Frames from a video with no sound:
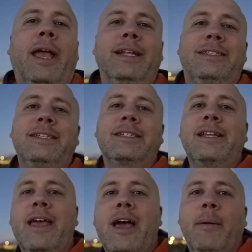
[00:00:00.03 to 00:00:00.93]
It's 6
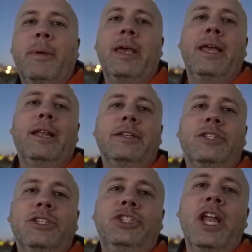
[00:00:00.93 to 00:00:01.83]
a.m. It
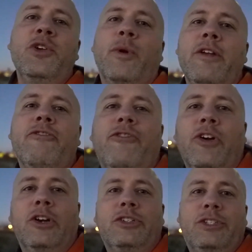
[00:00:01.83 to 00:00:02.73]
is January
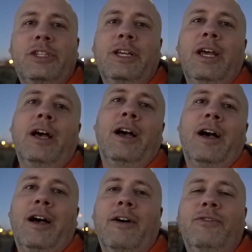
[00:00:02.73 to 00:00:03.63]
1st
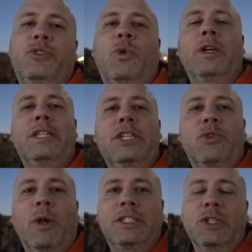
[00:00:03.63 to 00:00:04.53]
of
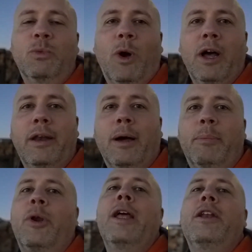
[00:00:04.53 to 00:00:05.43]
2021, a
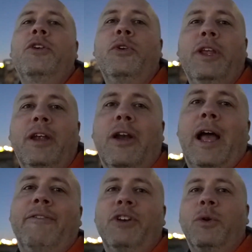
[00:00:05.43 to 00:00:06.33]
brand new year
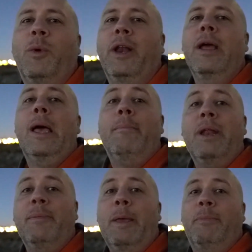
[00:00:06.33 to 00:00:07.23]
after what
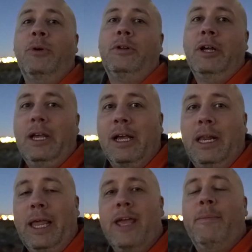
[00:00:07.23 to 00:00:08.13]
many people
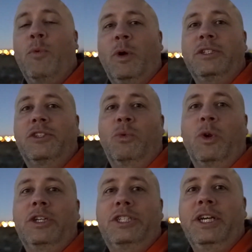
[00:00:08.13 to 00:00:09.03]
claim was the
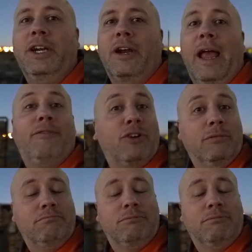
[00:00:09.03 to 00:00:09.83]
worst year ever.